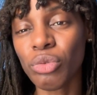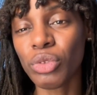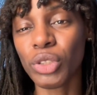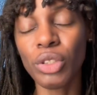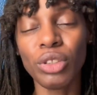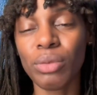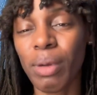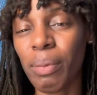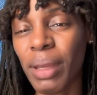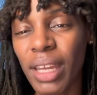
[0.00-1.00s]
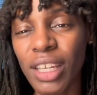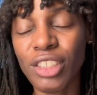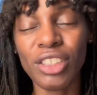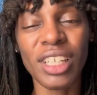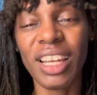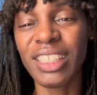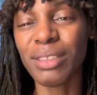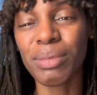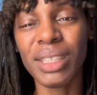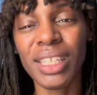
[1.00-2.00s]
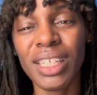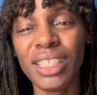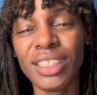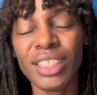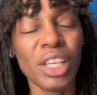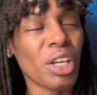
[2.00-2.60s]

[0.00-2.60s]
searching my page, looking at some things.